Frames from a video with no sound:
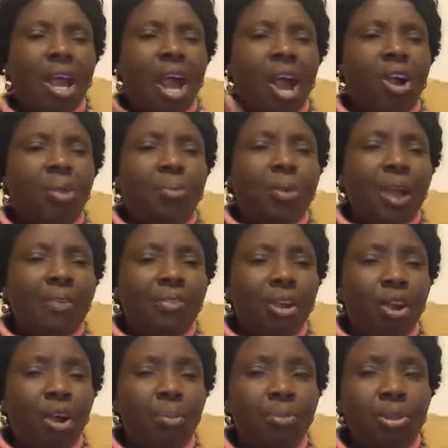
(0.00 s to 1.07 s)
I hope you have your
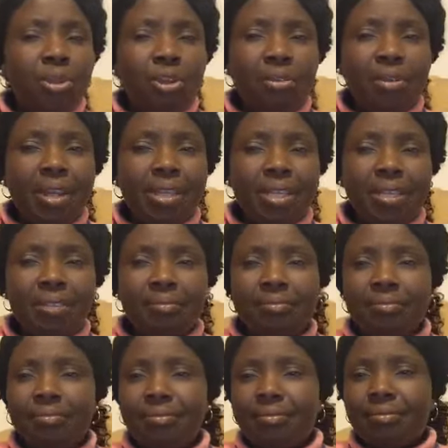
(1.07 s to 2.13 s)
communion ready.
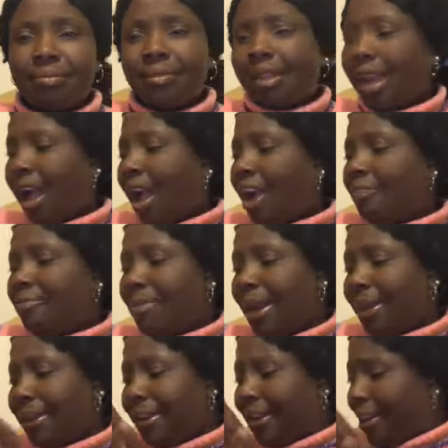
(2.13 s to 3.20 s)
I have
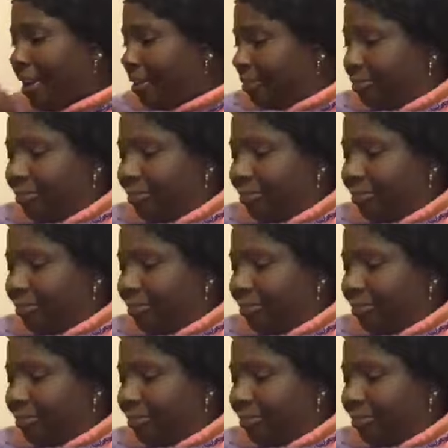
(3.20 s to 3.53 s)
mine here.